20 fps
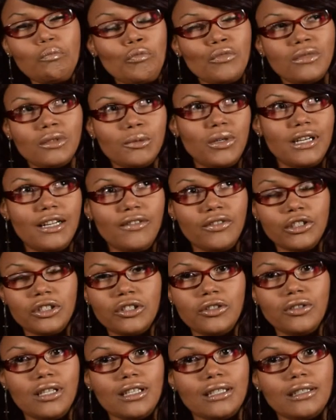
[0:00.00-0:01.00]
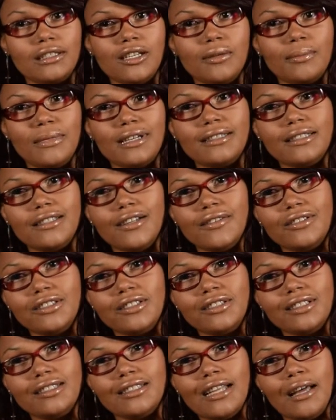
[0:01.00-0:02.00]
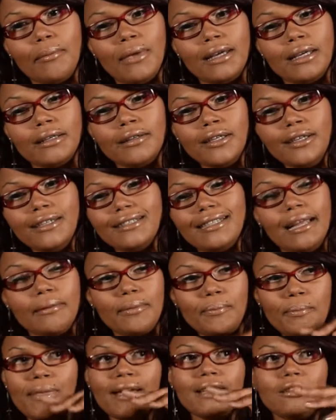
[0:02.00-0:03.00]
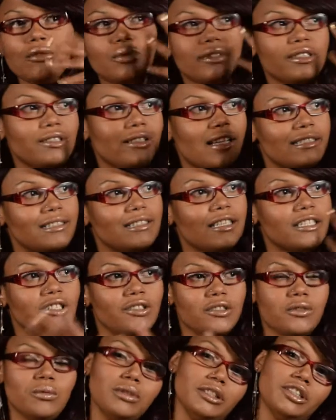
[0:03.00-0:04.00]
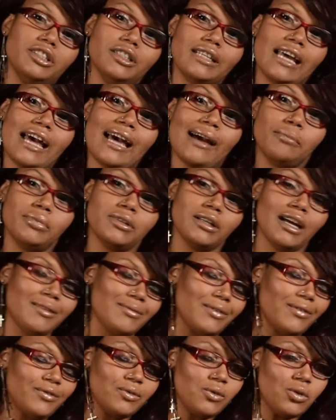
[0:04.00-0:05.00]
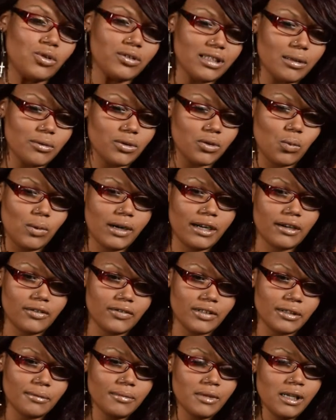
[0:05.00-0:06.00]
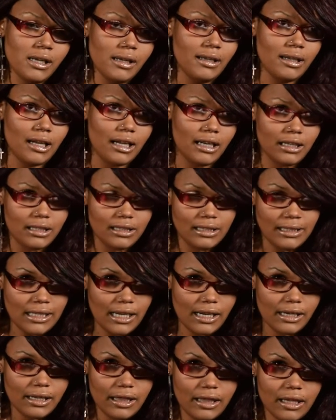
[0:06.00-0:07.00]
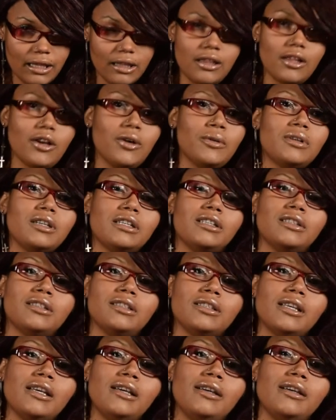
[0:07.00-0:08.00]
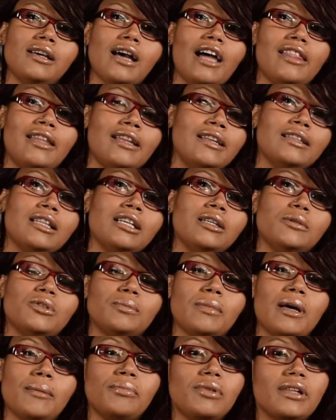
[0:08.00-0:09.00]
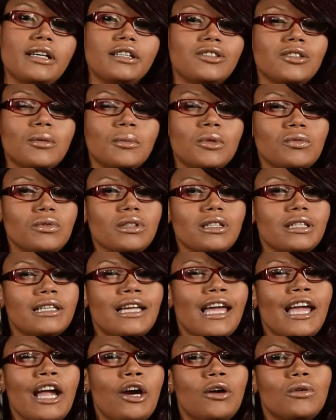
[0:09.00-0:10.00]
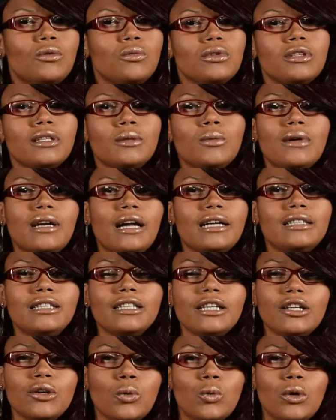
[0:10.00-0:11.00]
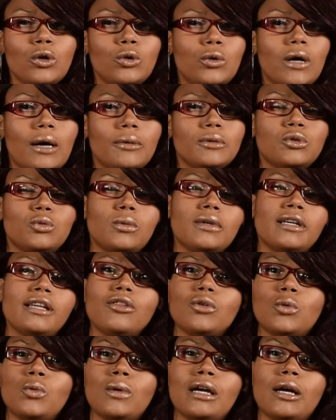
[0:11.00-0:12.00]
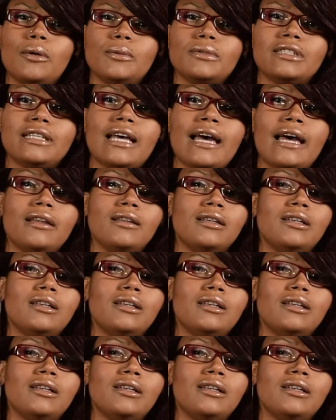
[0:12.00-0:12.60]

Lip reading: Whatever excuse I could tell myself to just not make the realization of what just happened. Of course, I was aware of it. I didn't say anything, though, because I didn't think it was my place. No one really cared really what I did or who I was with or where I was at.